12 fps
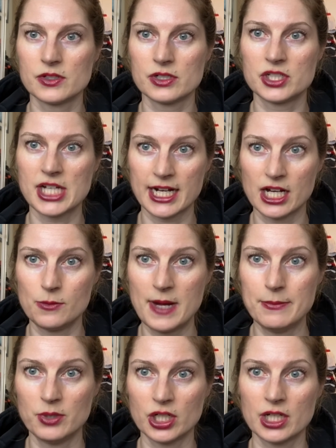check out
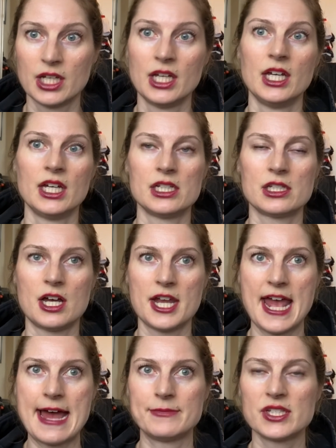my book. It's on
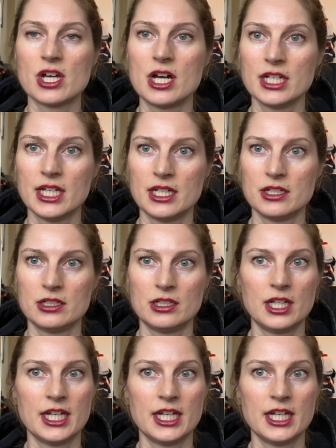Amazon Kindle.